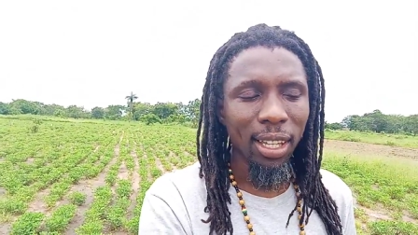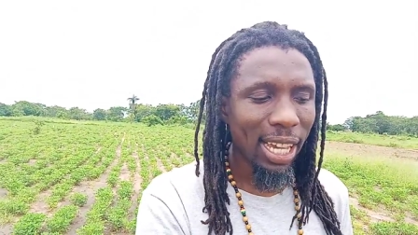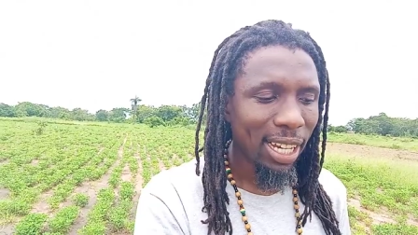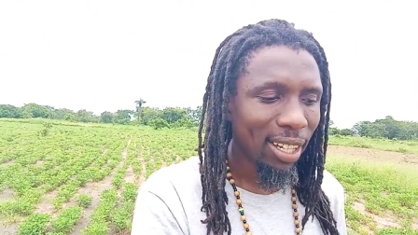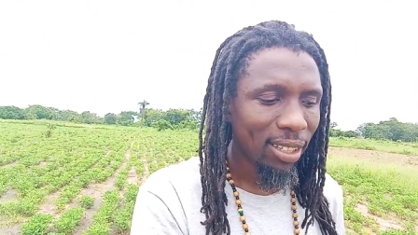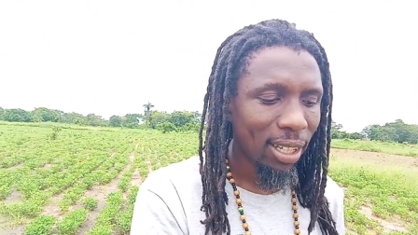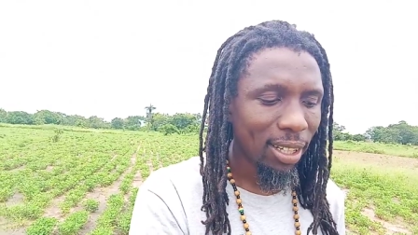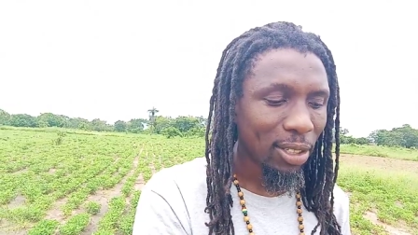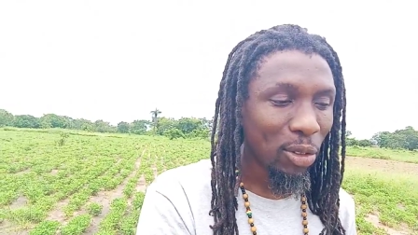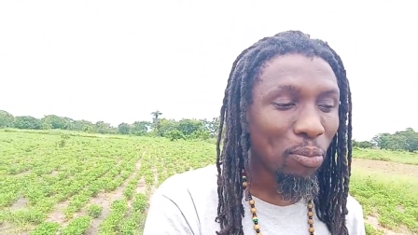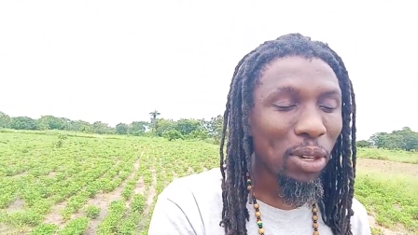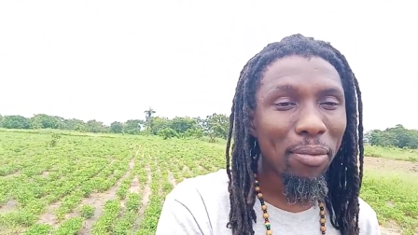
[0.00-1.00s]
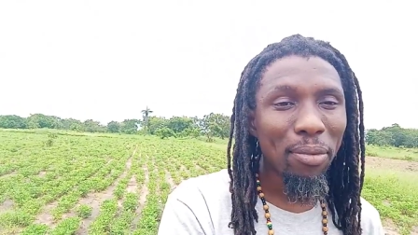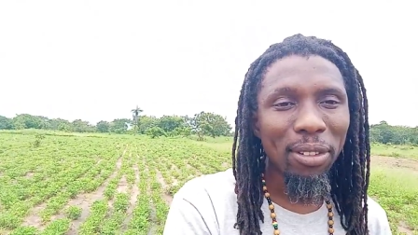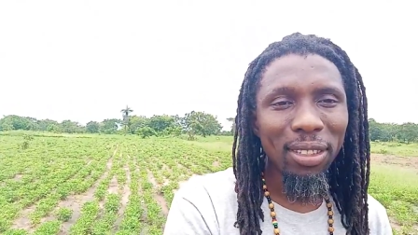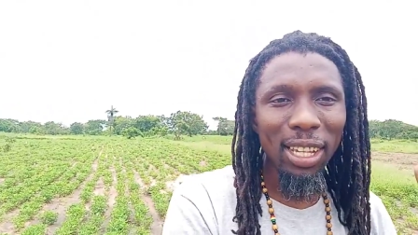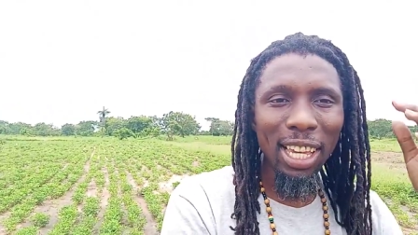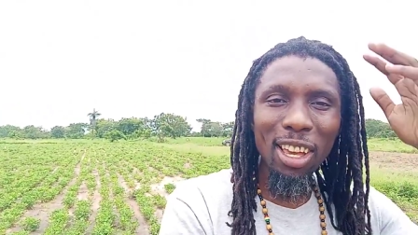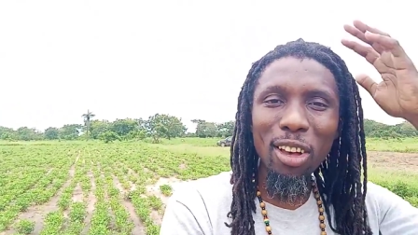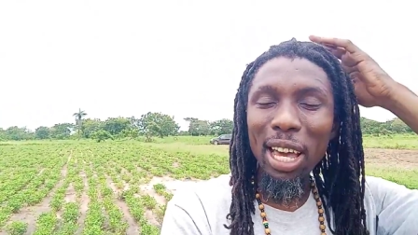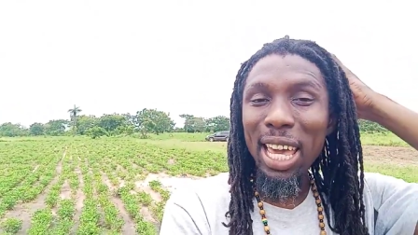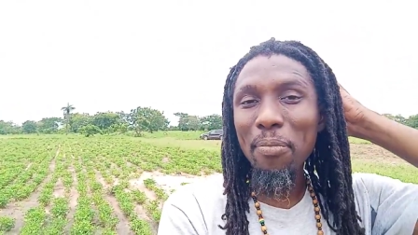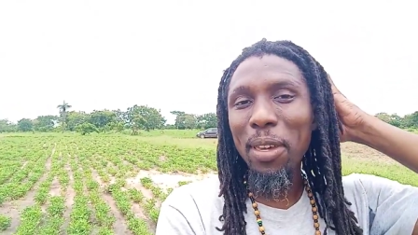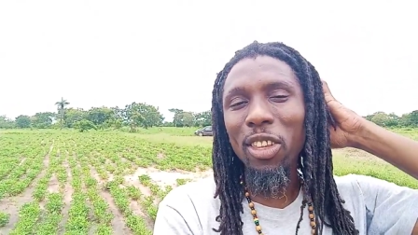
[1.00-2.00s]
You understand? Some people would say, yo,
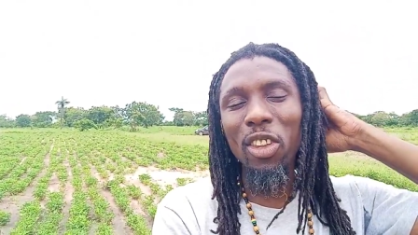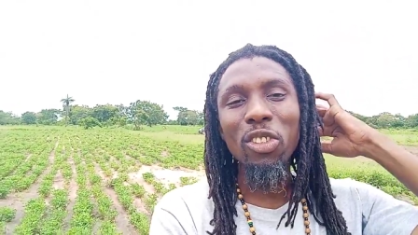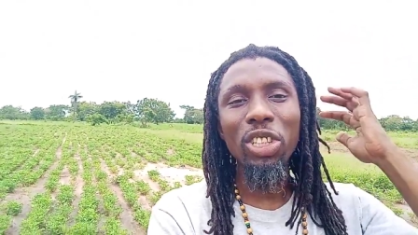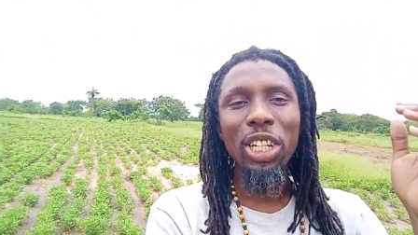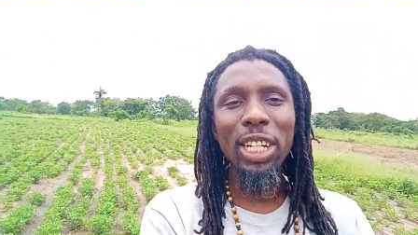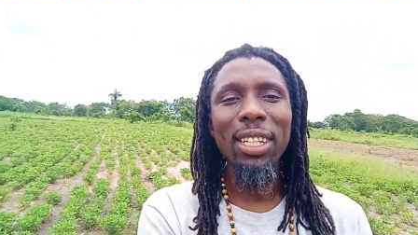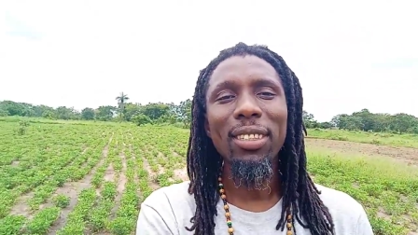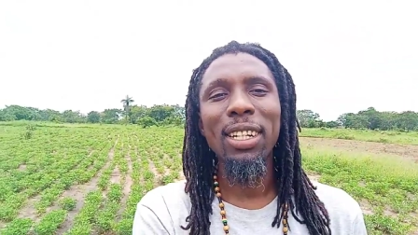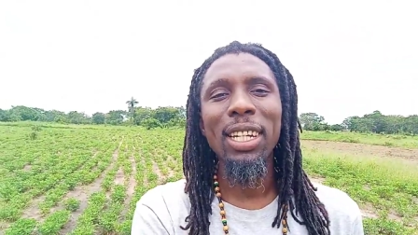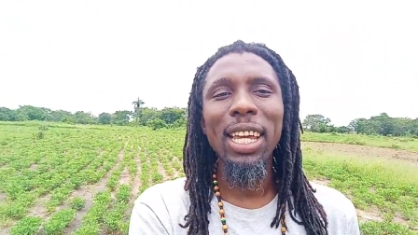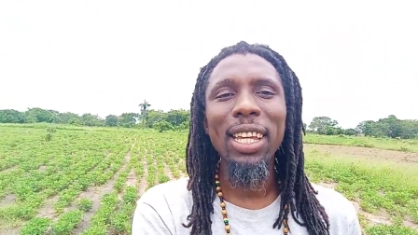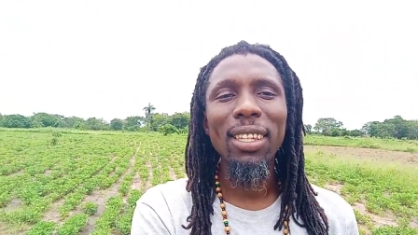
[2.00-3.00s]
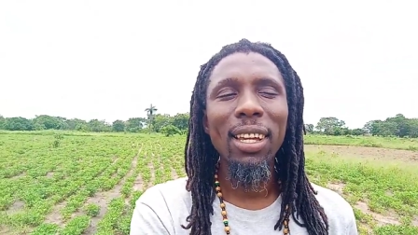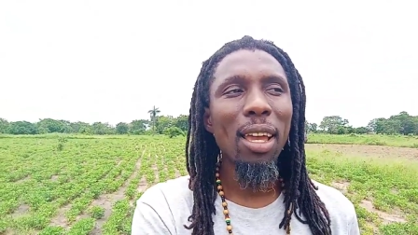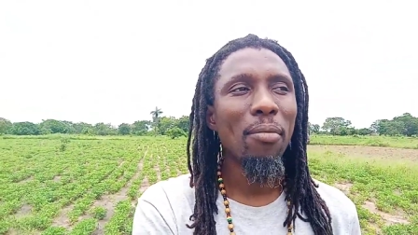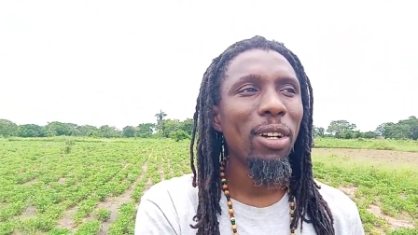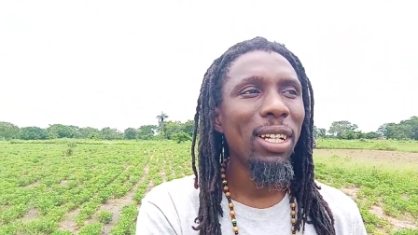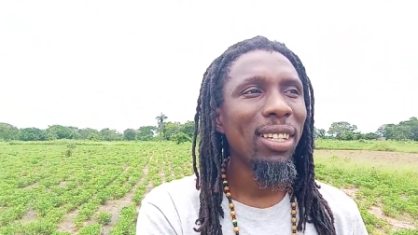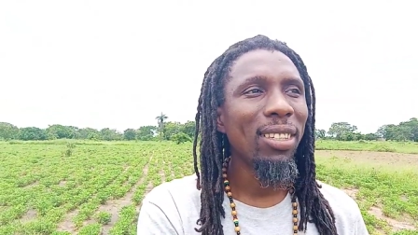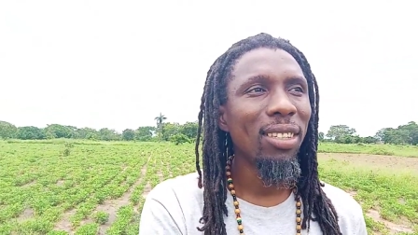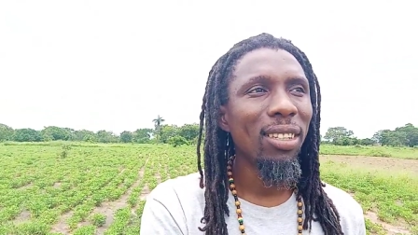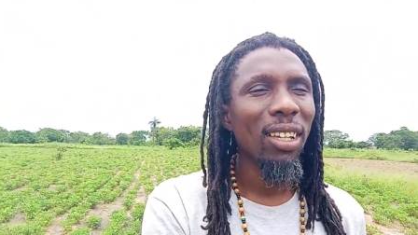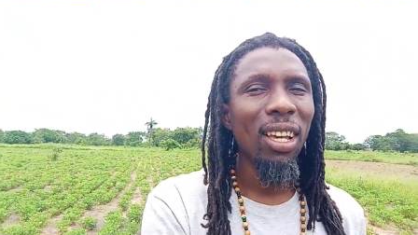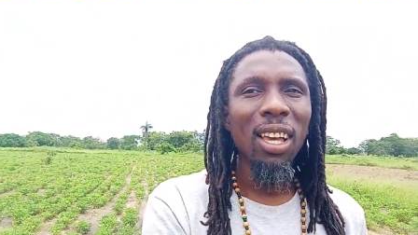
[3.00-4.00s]
AP, don't share this on the internet. But
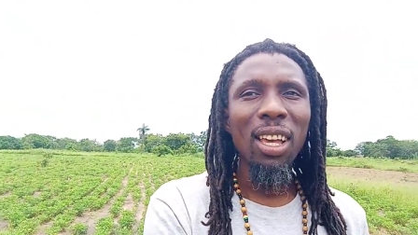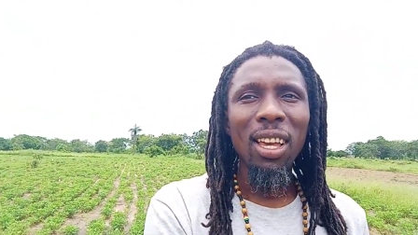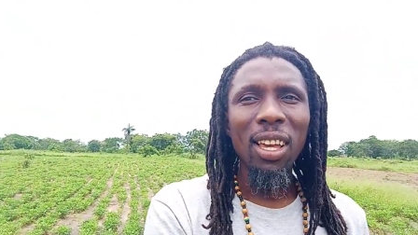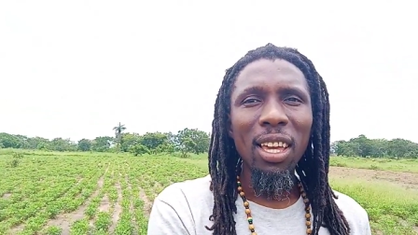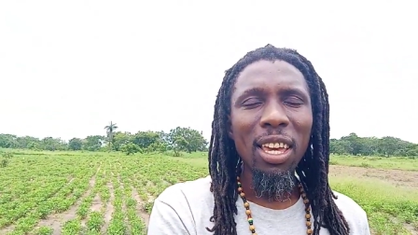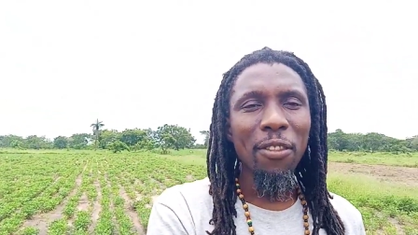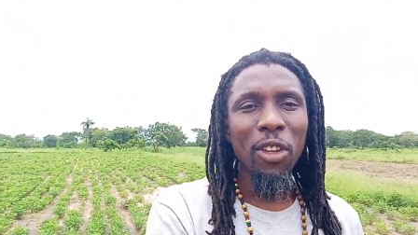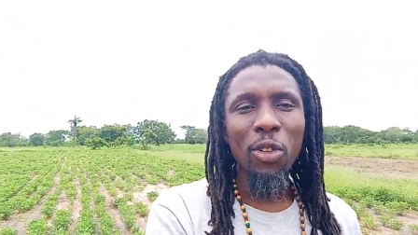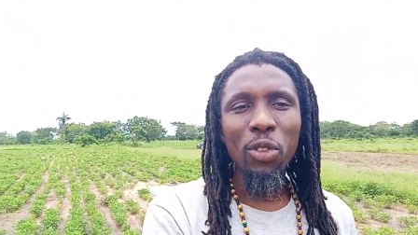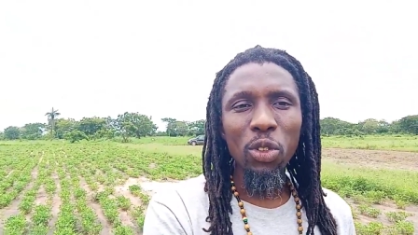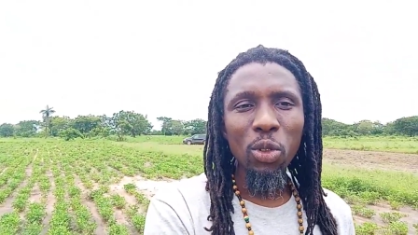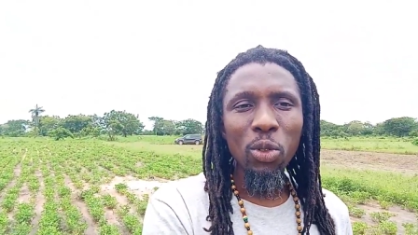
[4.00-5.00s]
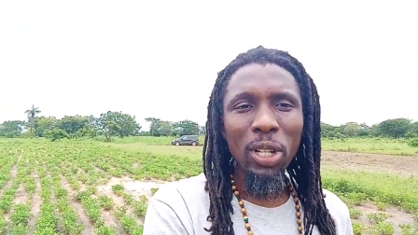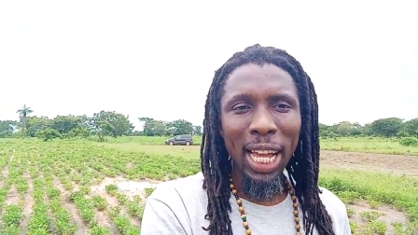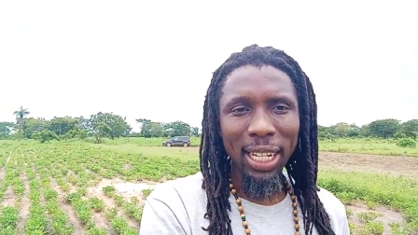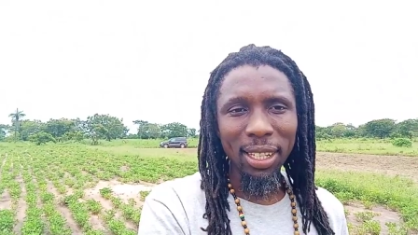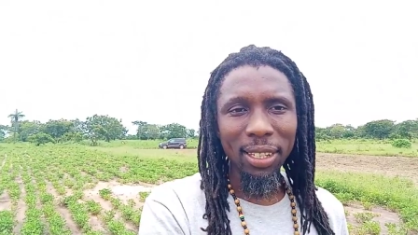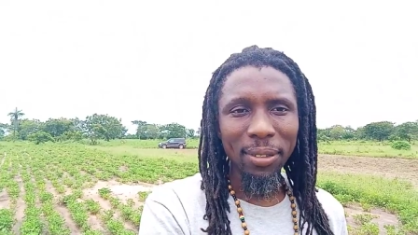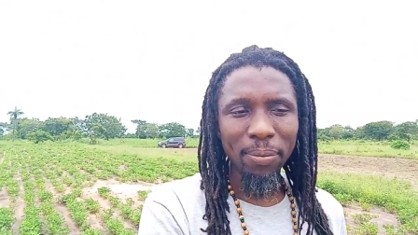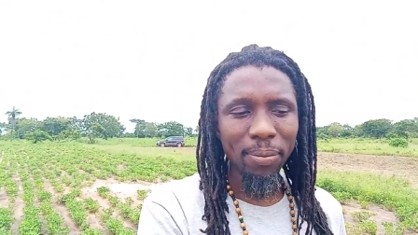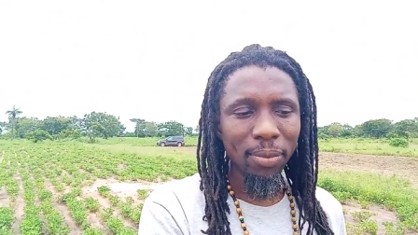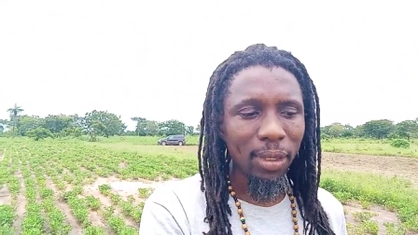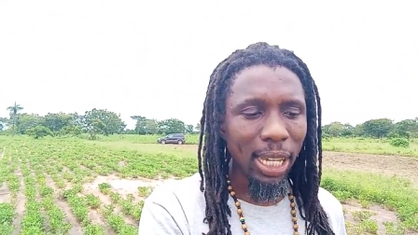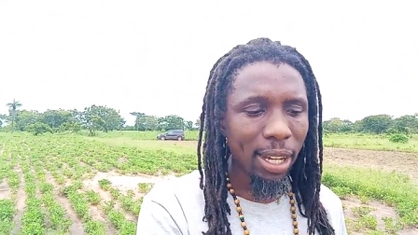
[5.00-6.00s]
listen, if you don't do that,
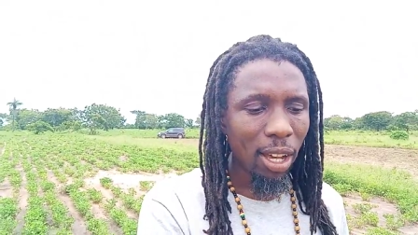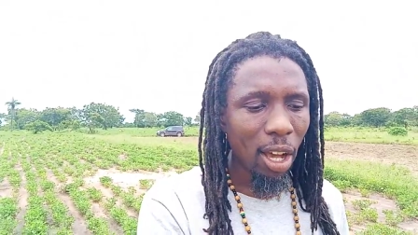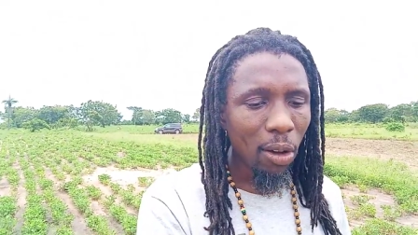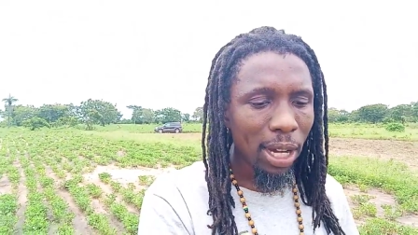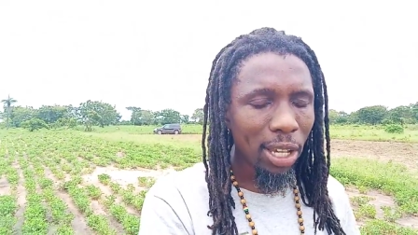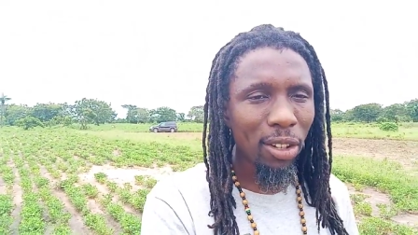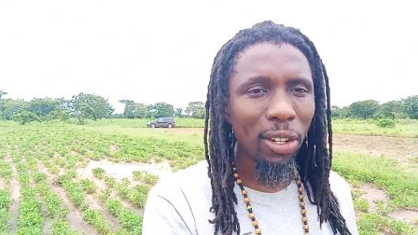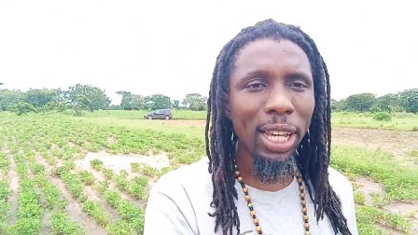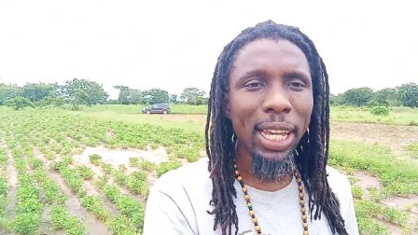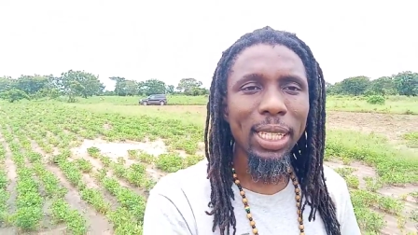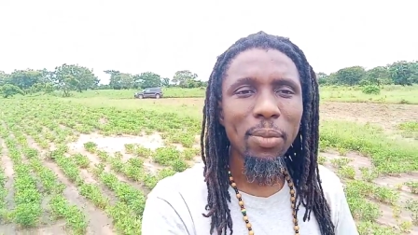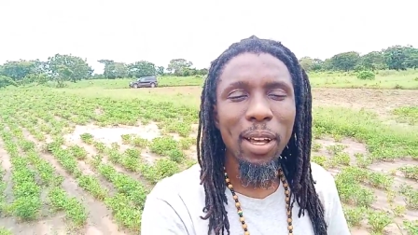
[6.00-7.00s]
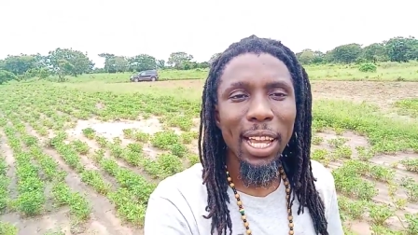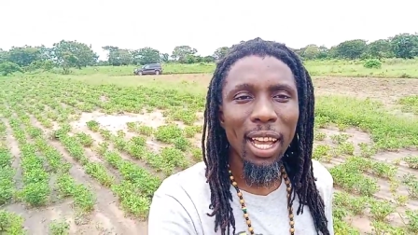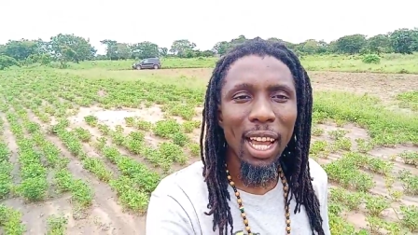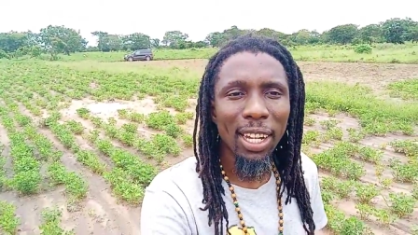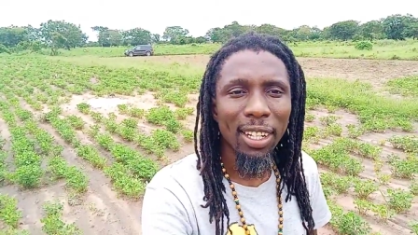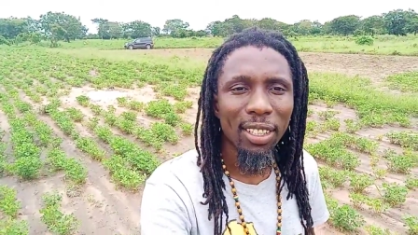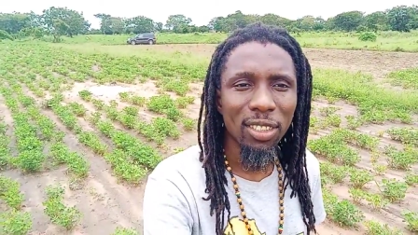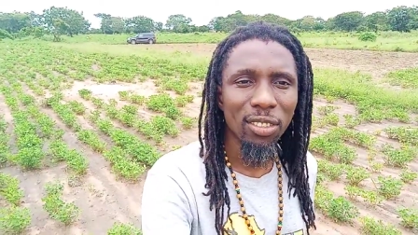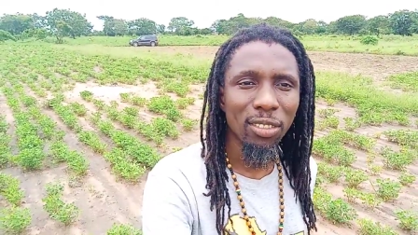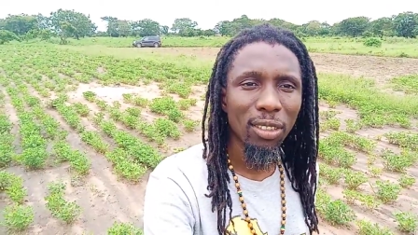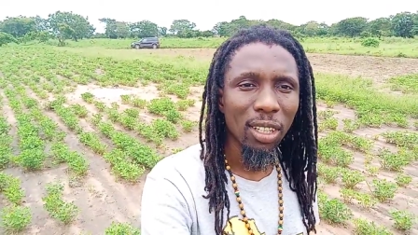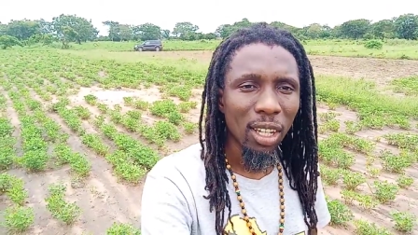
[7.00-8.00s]
then how are you going to inspire others
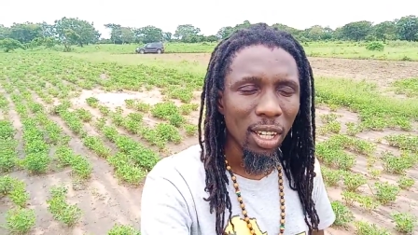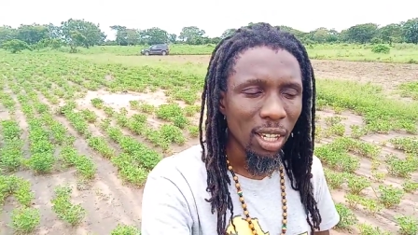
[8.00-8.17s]
to